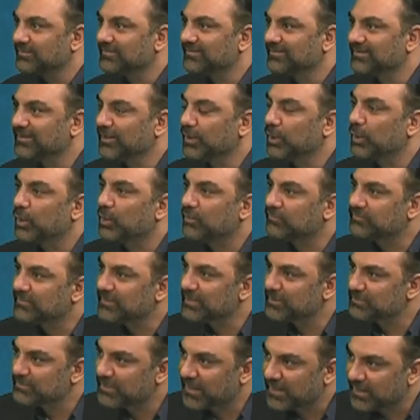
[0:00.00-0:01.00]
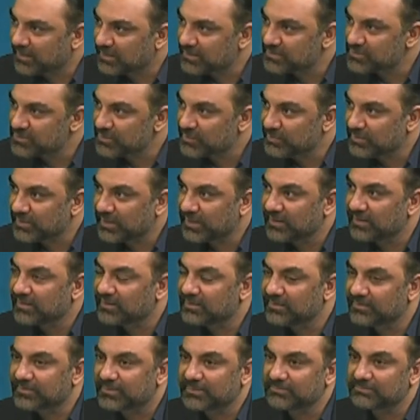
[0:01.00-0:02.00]
of the Americans, do you think
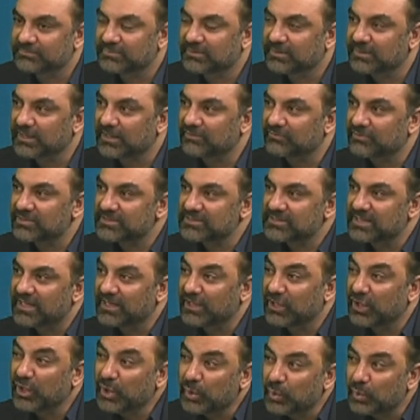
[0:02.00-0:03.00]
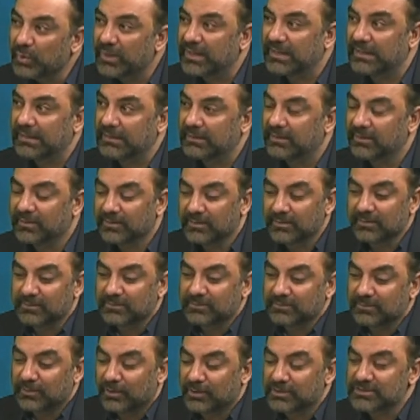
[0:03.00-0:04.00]
countries like UAE or
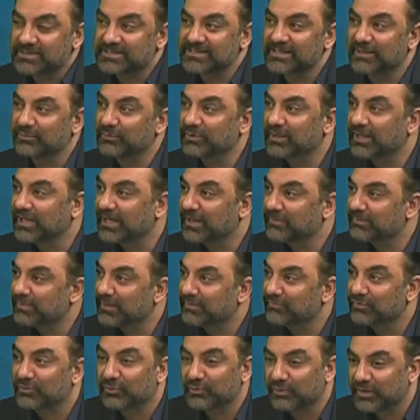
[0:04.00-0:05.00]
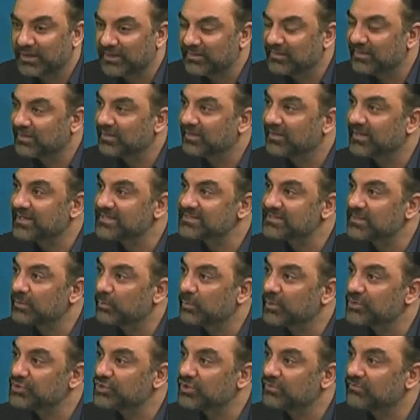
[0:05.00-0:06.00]
Saudi Arabia would do anything against the wish and
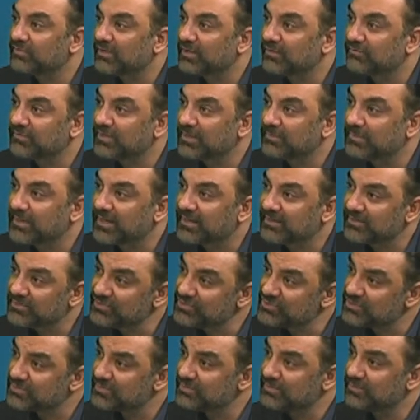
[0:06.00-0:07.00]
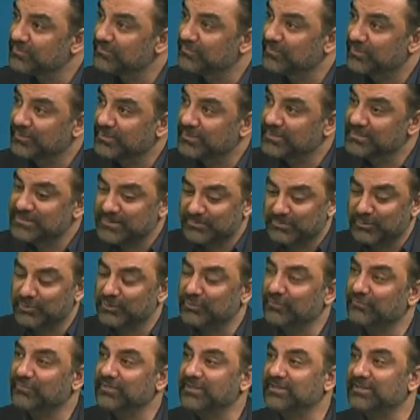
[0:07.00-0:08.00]
will of the Americans for the support of the Taliban?